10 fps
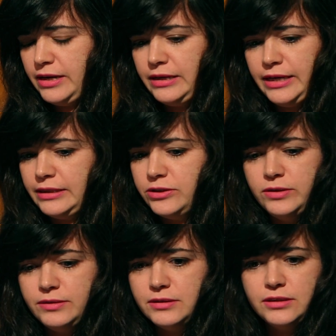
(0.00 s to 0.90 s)
And
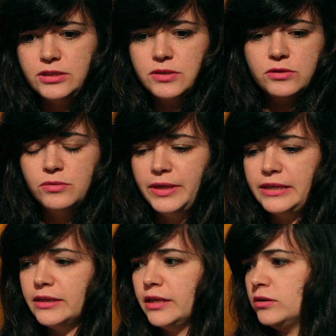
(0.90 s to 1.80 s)
it's to
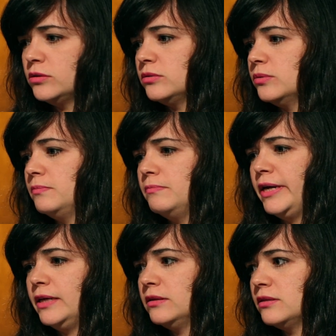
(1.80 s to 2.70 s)
make an echo, to
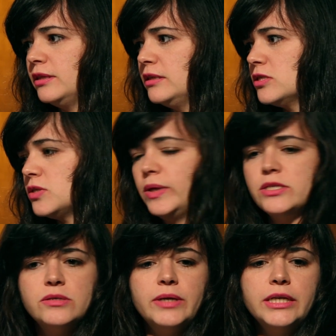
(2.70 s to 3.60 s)
make things
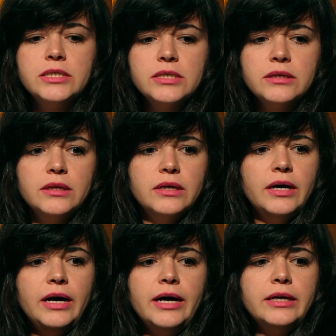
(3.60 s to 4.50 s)
resonate.
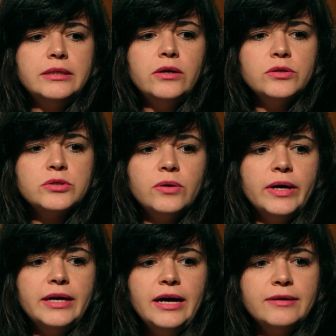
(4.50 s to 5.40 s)
And also
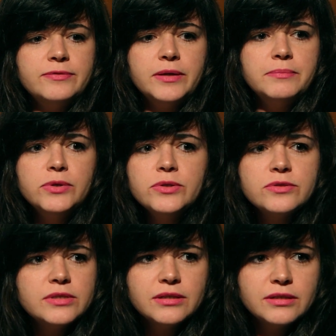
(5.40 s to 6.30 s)
I have a
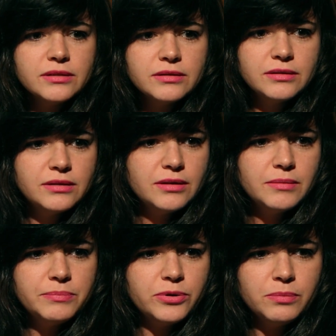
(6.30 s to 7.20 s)
musical
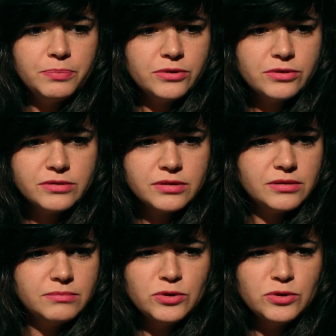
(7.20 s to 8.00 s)
purpose.